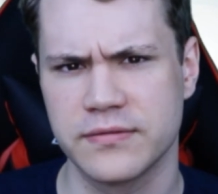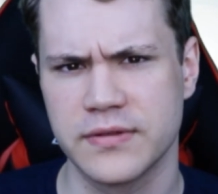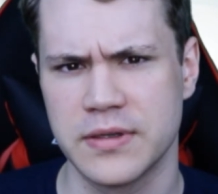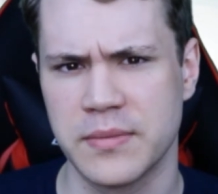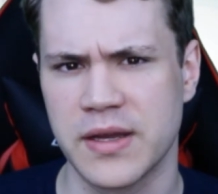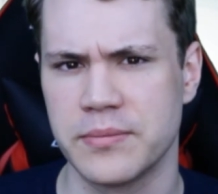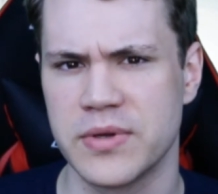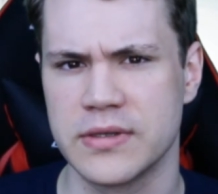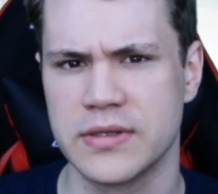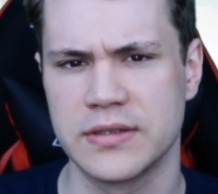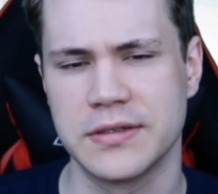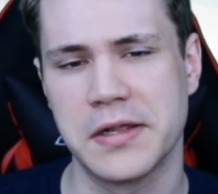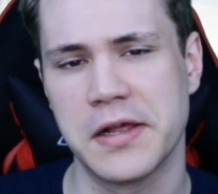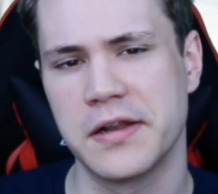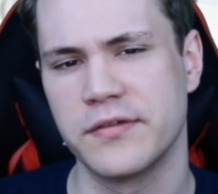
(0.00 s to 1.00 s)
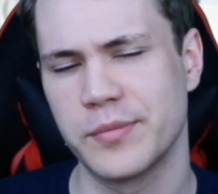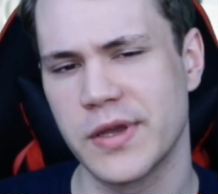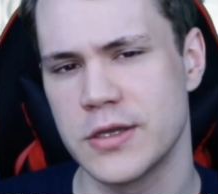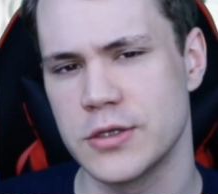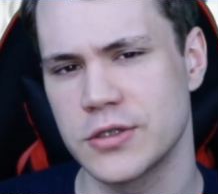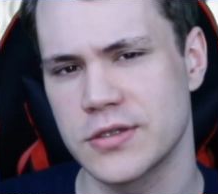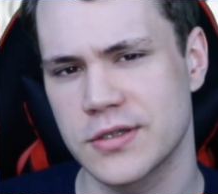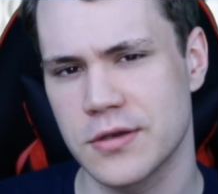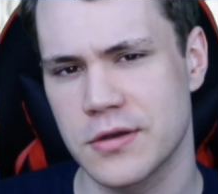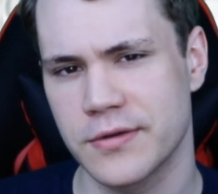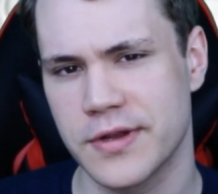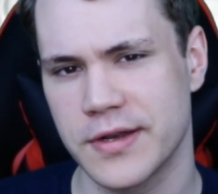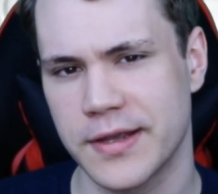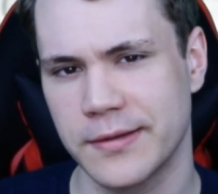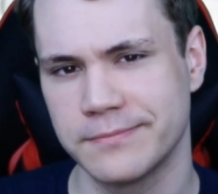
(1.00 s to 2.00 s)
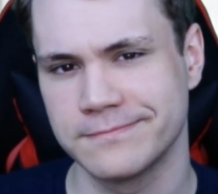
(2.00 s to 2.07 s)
in my opinion, a lot of patience already.